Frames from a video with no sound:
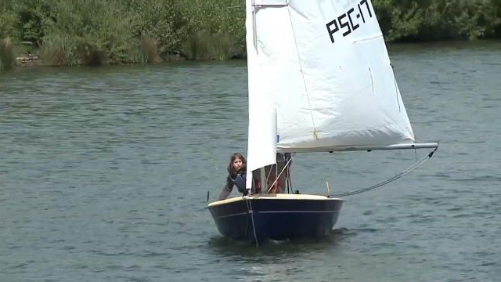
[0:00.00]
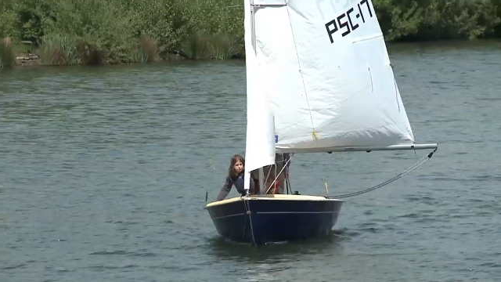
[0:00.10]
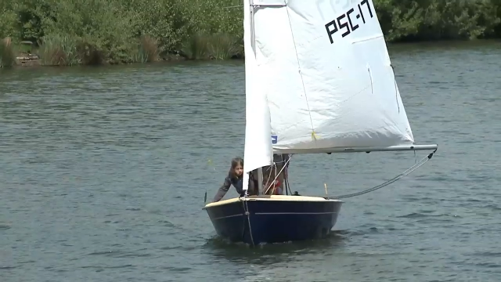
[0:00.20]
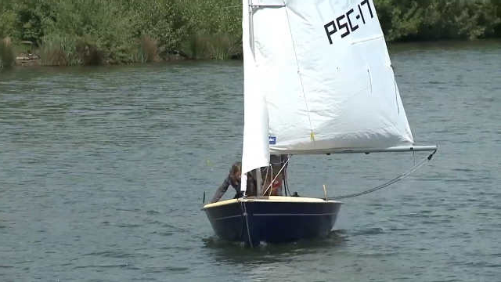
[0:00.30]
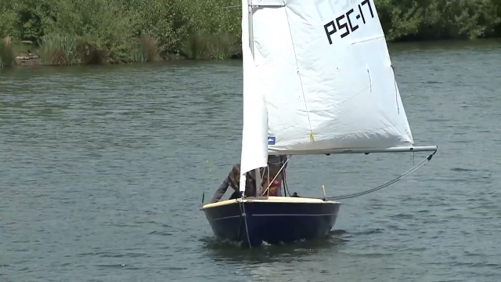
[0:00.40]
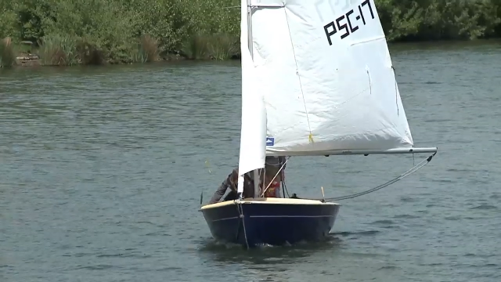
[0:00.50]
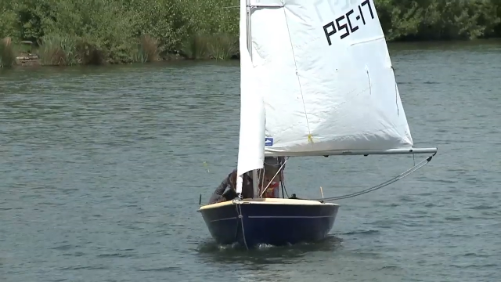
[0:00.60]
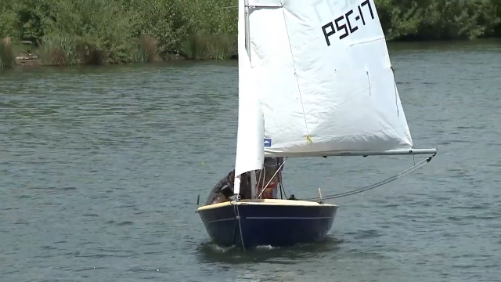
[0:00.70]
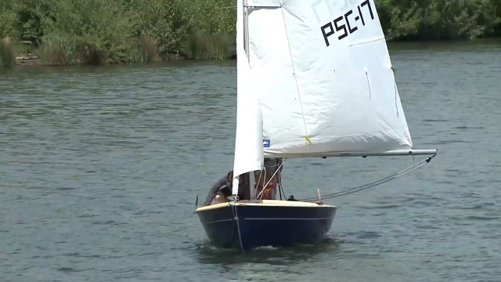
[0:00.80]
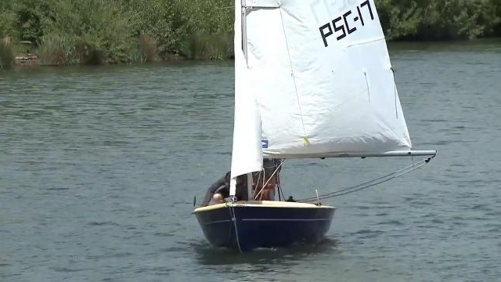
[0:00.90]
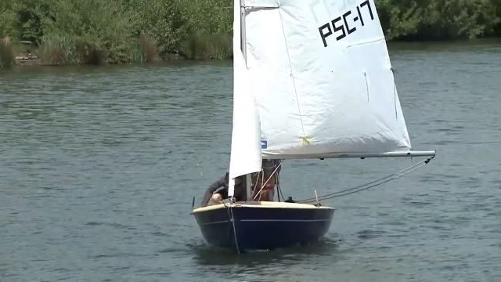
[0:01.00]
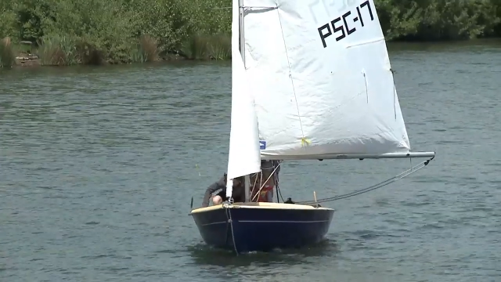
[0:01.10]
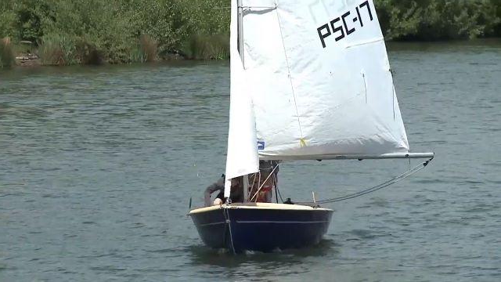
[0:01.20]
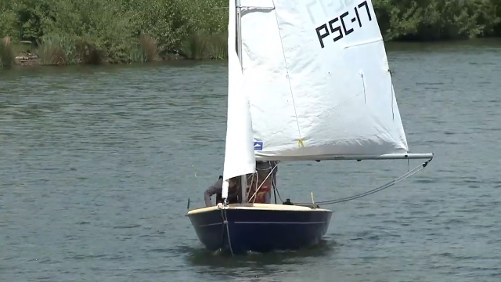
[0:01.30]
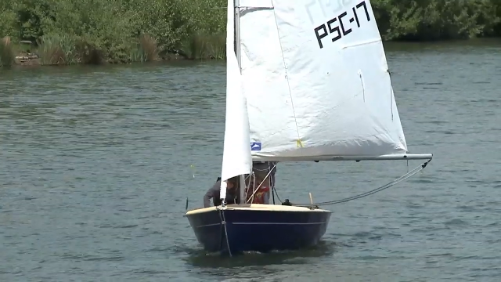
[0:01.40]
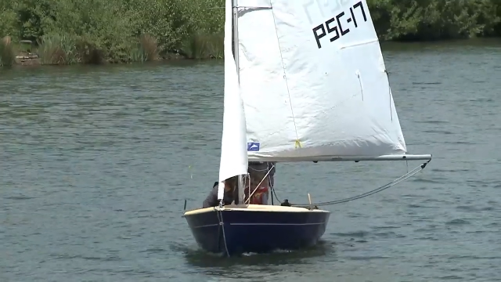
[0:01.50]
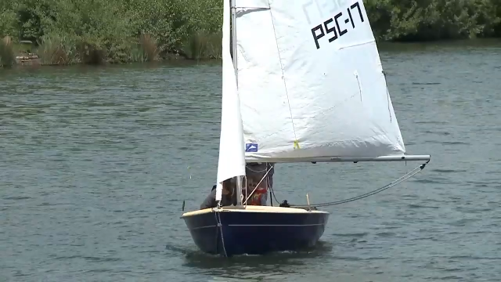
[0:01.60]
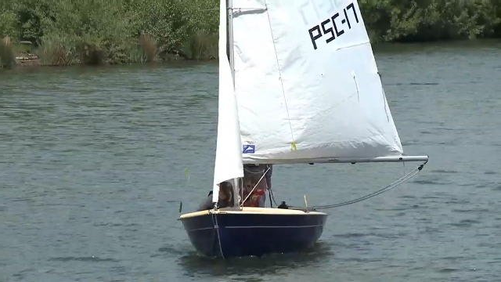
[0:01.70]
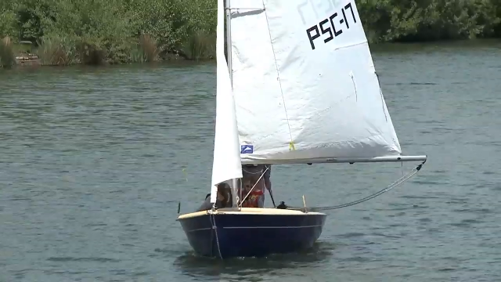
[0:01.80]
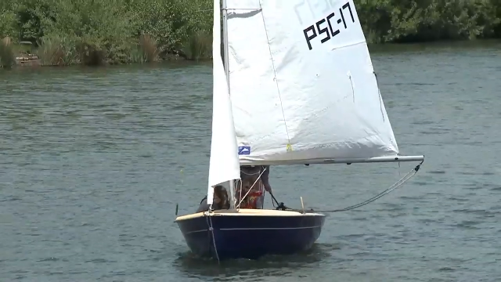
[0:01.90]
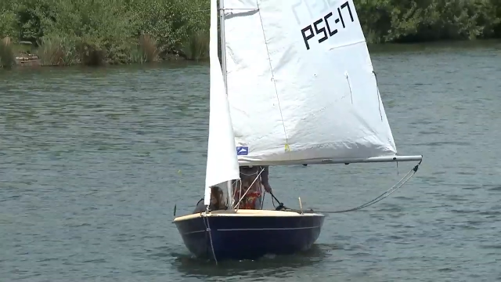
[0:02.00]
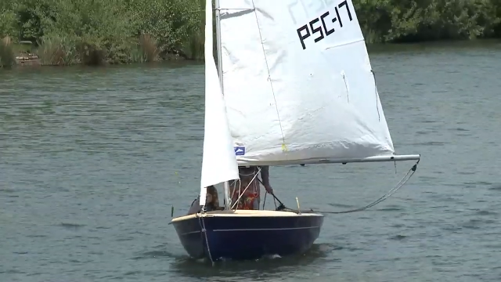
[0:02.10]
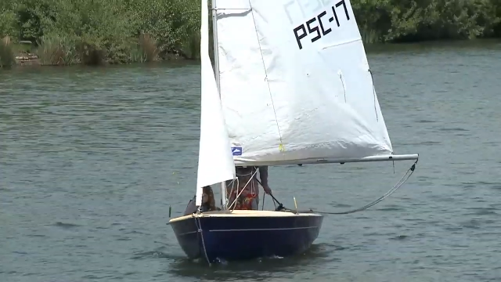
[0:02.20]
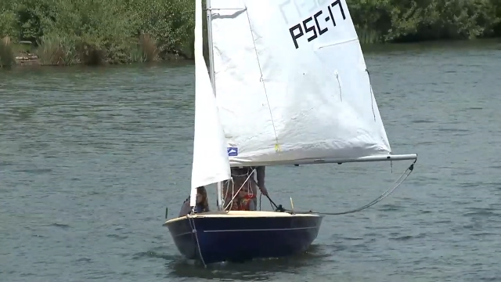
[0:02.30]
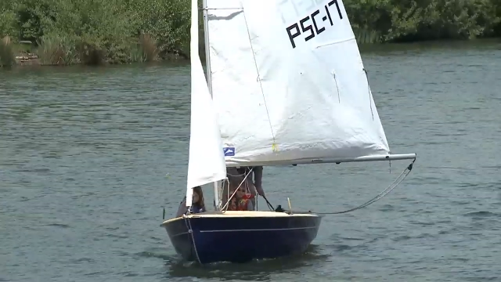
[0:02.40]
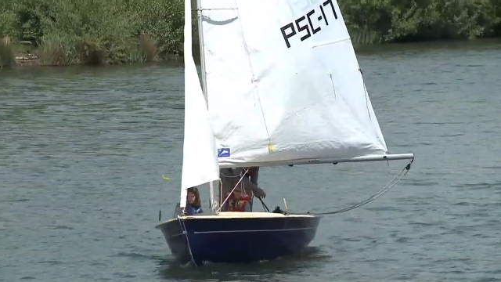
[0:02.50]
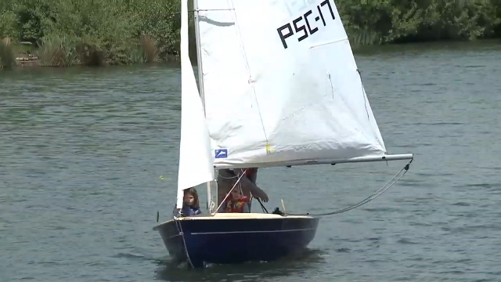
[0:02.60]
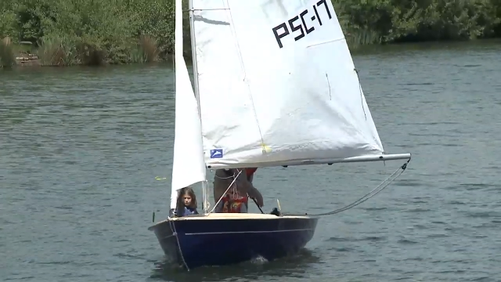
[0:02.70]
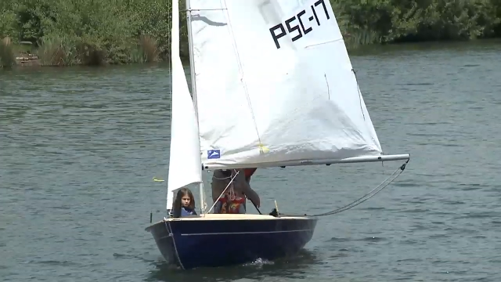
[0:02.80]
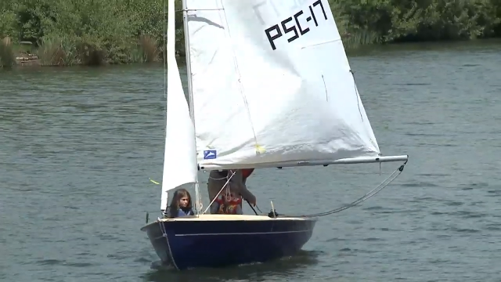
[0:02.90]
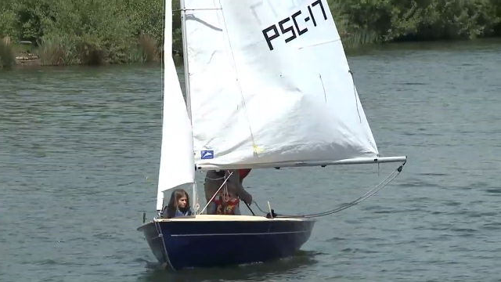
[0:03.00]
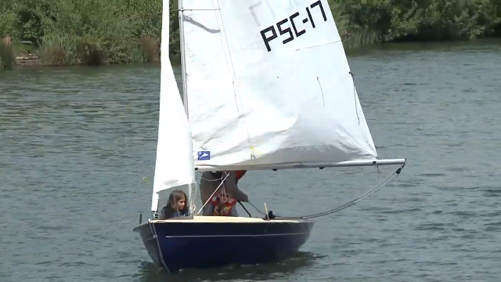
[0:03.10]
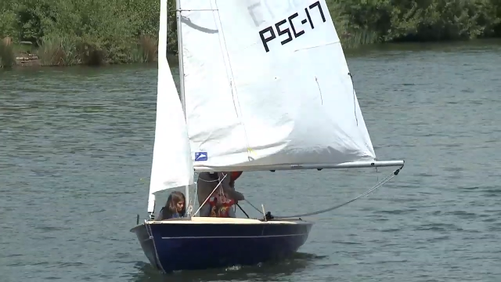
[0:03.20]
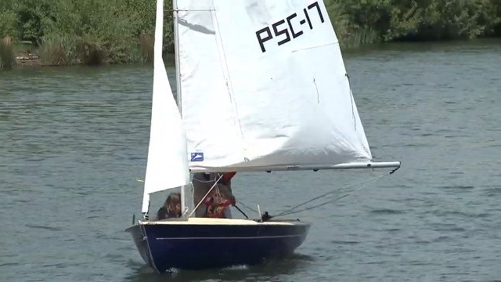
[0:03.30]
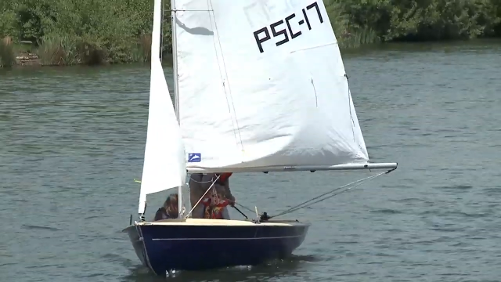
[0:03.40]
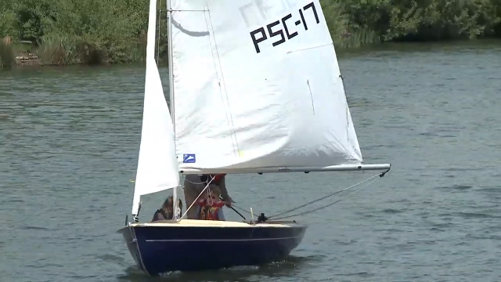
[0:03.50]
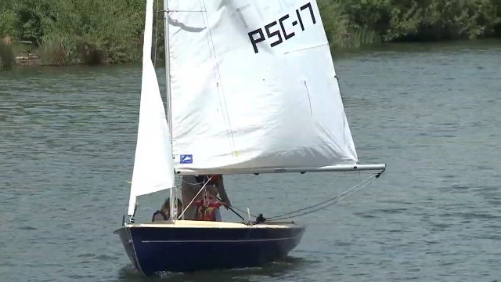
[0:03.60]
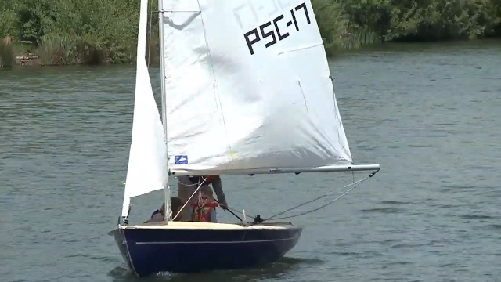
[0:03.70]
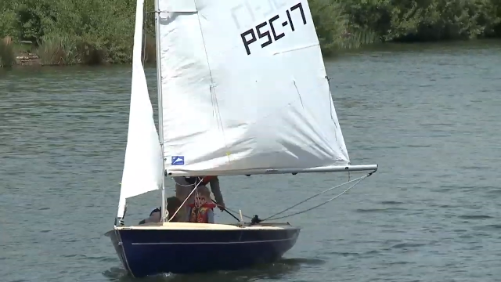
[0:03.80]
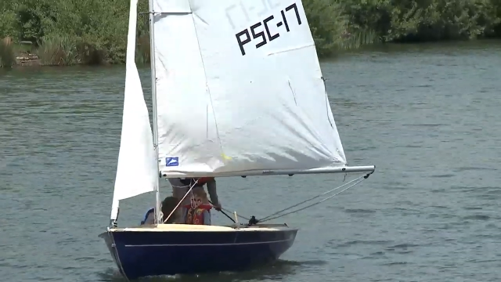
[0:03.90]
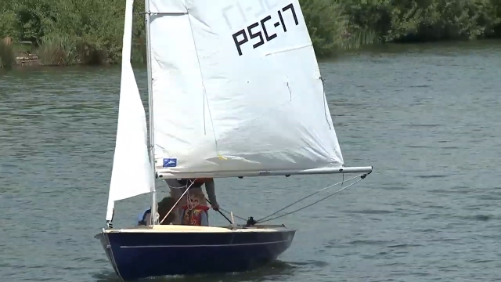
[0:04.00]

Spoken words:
(no speaker visible)